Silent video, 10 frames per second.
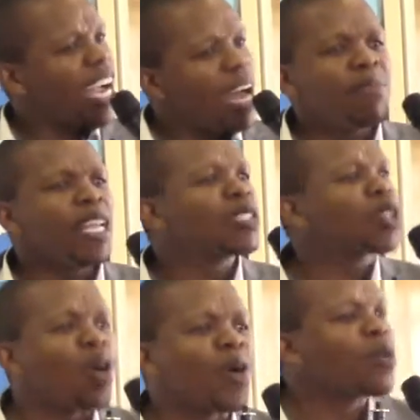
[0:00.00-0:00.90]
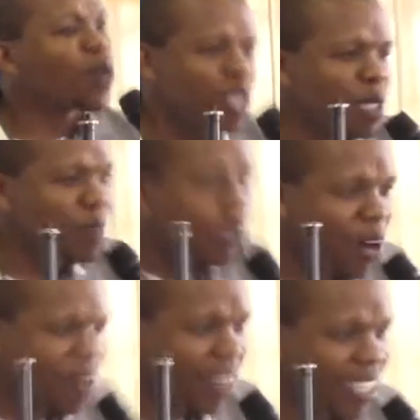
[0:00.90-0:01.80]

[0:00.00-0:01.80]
Come, let's go and worship God.